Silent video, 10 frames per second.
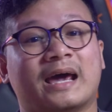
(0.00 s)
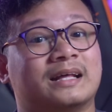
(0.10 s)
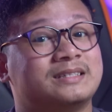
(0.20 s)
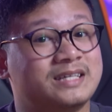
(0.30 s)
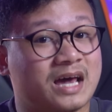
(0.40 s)

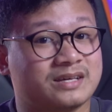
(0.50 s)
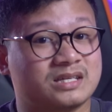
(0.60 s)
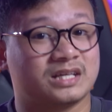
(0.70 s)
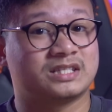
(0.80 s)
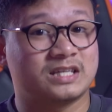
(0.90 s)
And yes,
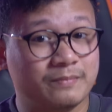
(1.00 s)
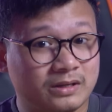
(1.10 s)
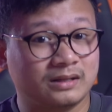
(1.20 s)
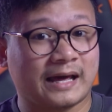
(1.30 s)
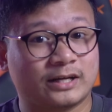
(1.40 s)
in
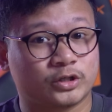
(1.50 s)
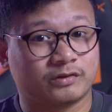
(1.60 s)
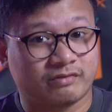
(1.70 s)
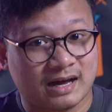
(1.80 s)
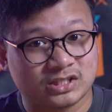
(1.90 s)
typical
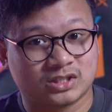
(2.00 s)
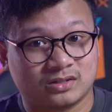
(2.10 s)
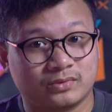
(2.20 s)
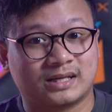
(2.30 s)
Android fashion, we